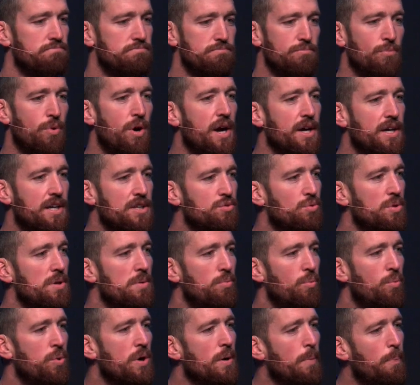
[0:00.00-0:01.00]
Why? Because we,
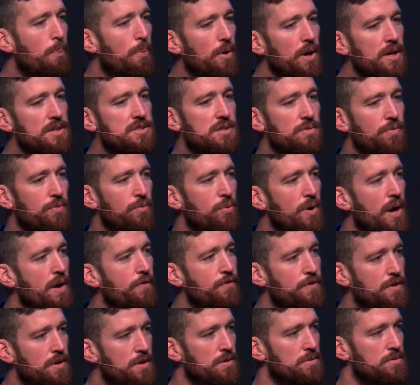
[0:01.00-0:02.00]
we're a place of
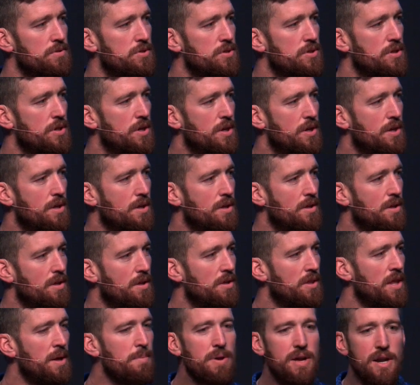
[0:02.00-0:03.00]
refuge.
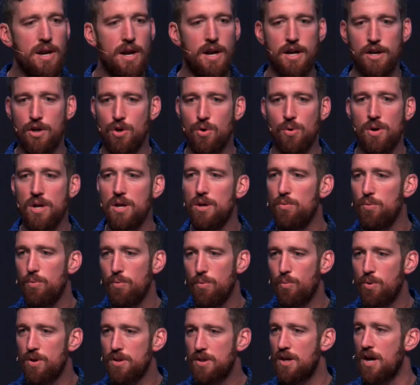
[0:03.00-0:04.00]
They may not agree
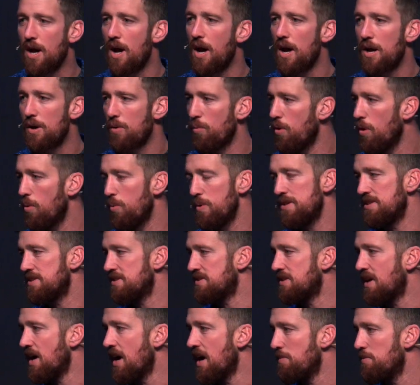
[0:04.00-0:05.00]
with God or what we
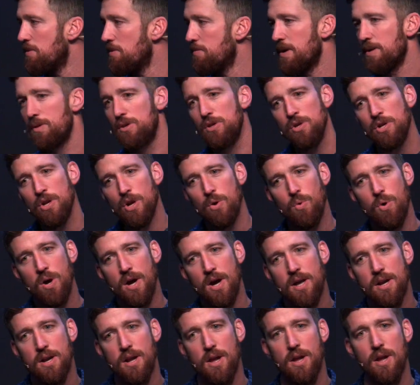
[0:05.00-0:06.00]
say, but like, you know
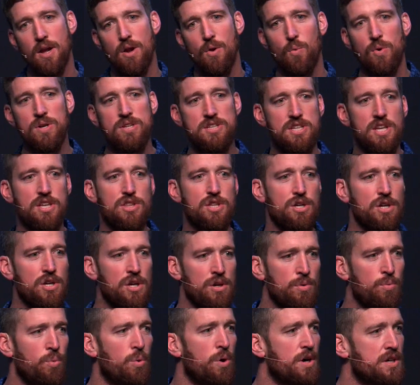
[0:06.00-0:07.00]
what? We see their
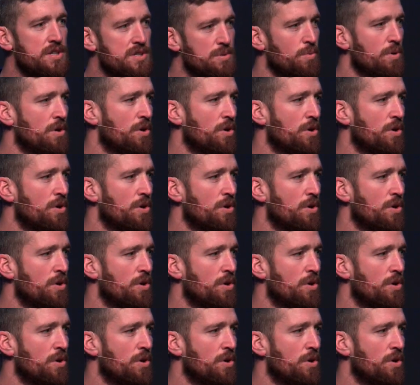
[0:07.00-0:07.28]
good works and